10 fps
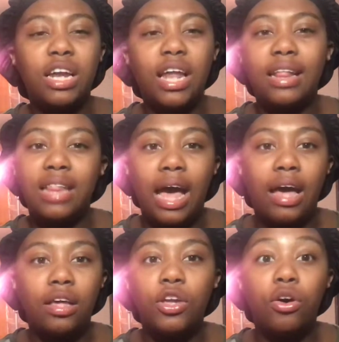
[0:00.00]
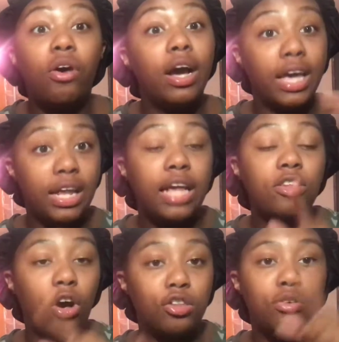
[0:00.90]
of like that. Again, that's
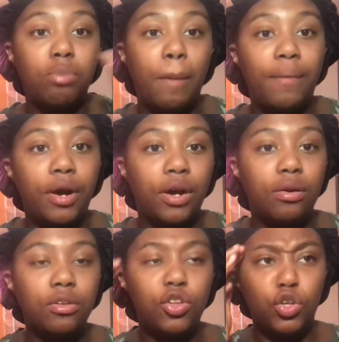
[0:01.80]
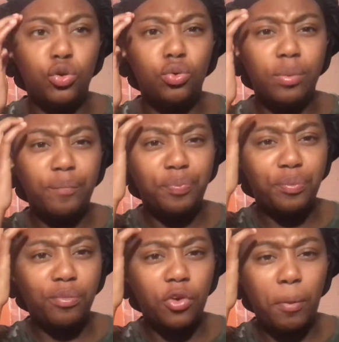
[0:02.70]
also in my part 2
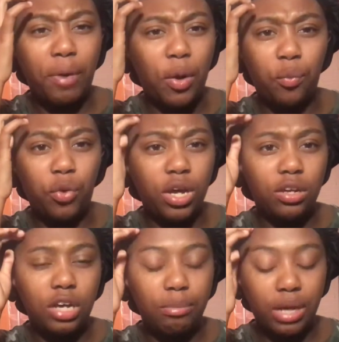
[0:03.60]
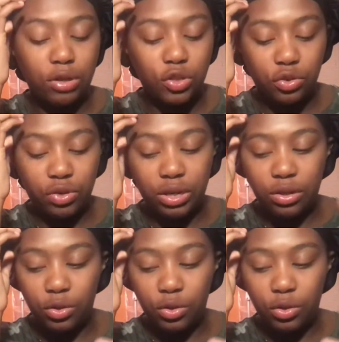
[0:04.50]
or part 1 coming out story.